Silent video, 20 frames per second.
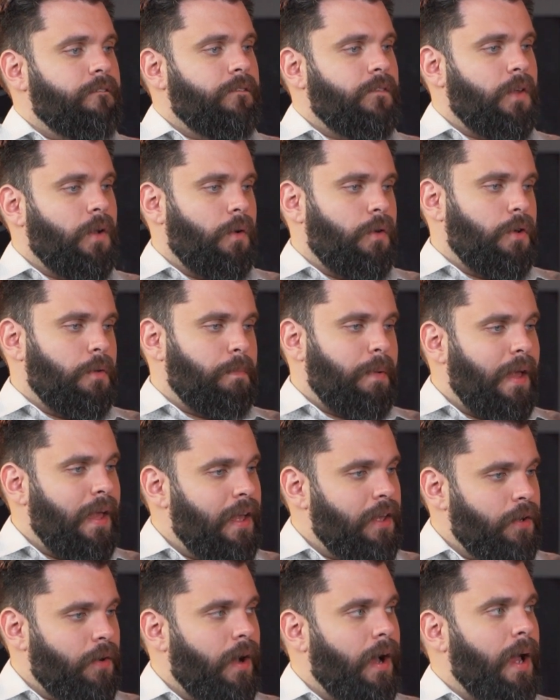you're
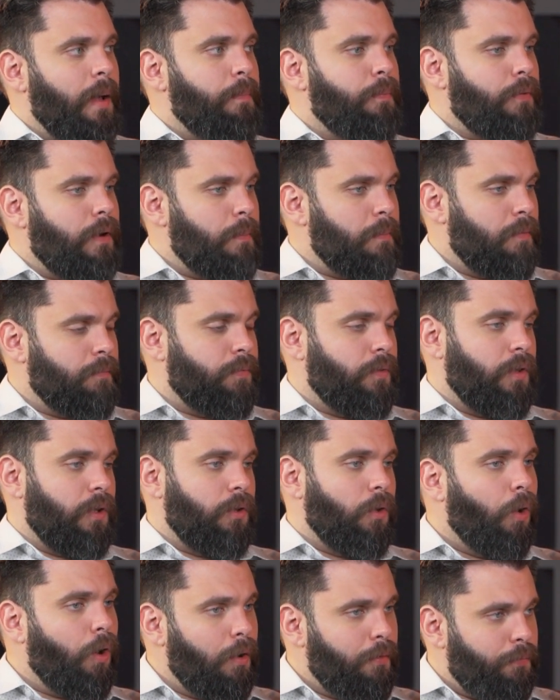paying your high premium for the
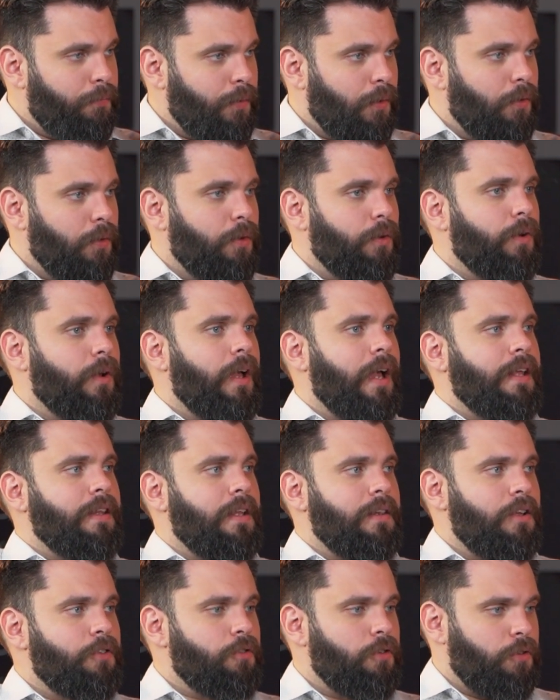long filler, and
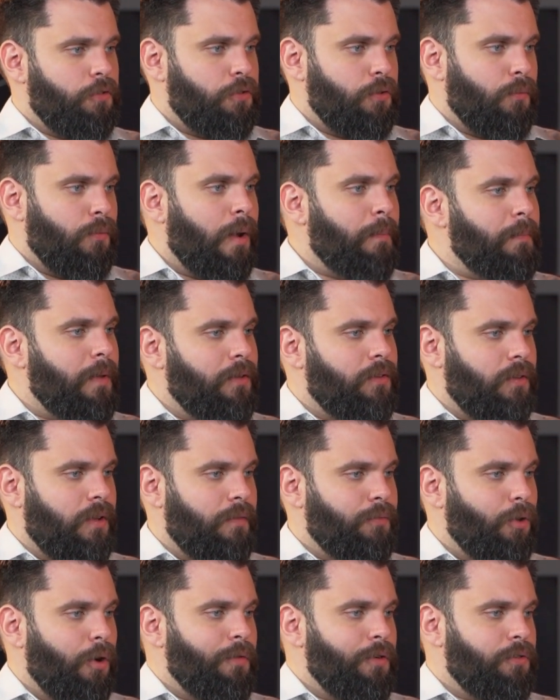then these are just the remnants
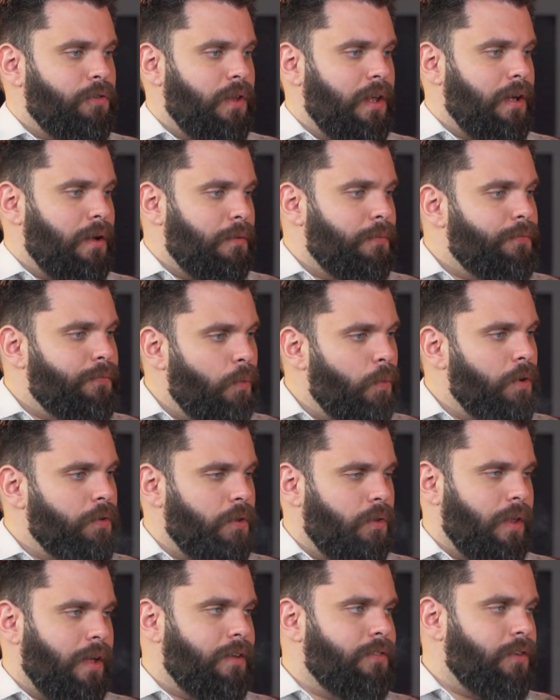left over, so they can afford
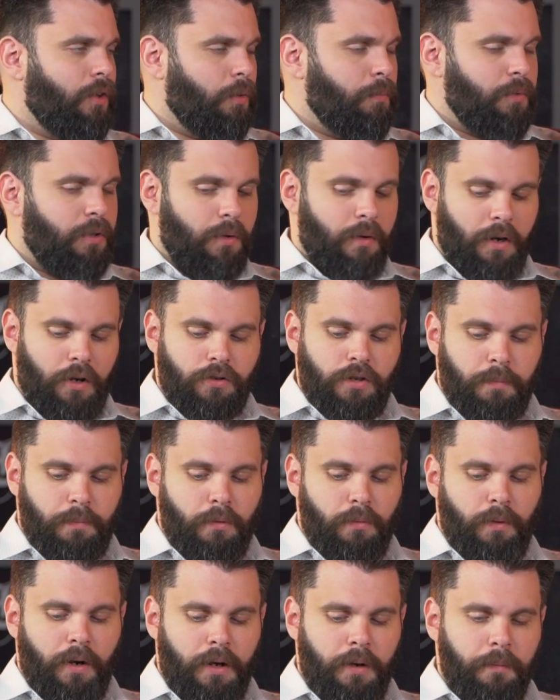to sell them to you at a
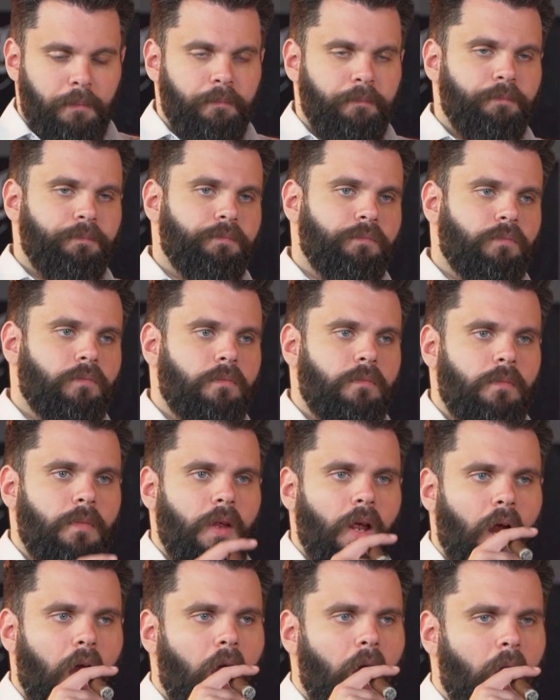cheaper rate.
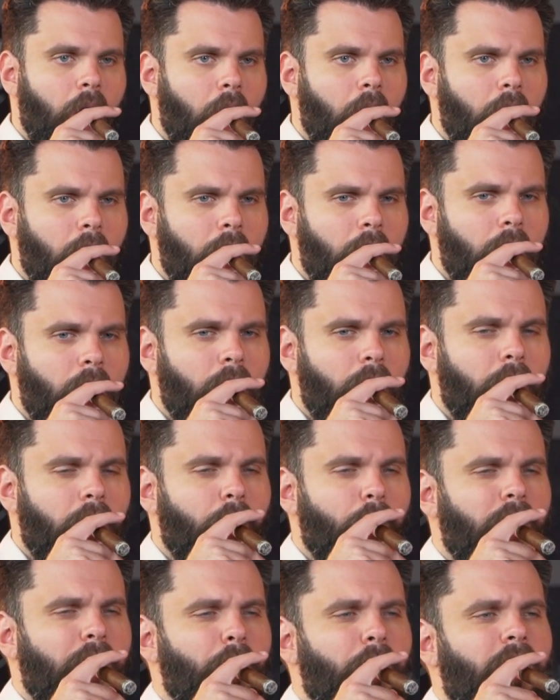
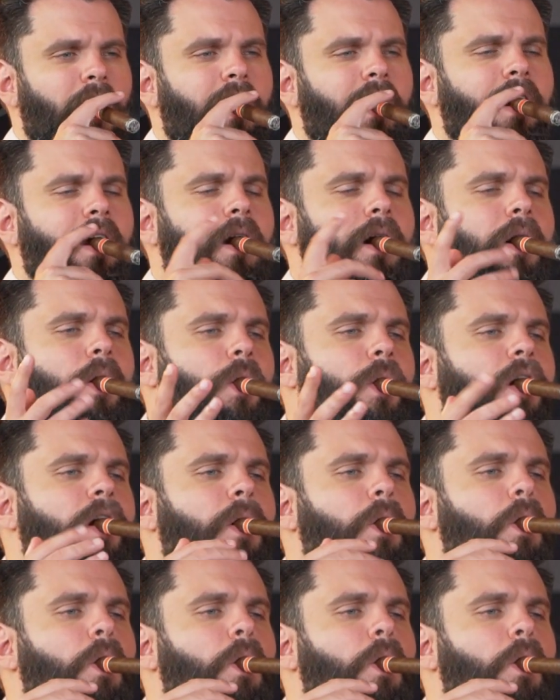People think of